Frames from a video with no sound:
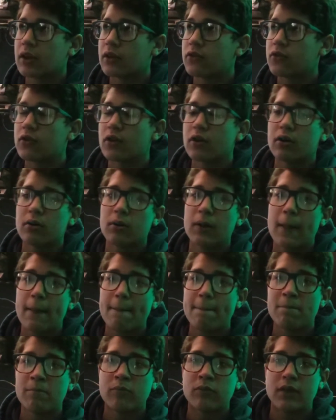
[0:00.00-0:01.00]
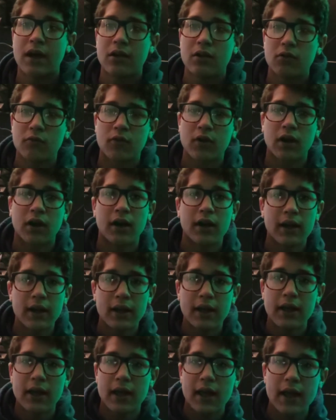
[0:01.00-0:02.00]
So now you've got
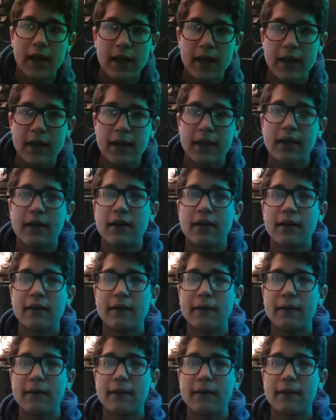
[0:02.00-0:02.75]
A,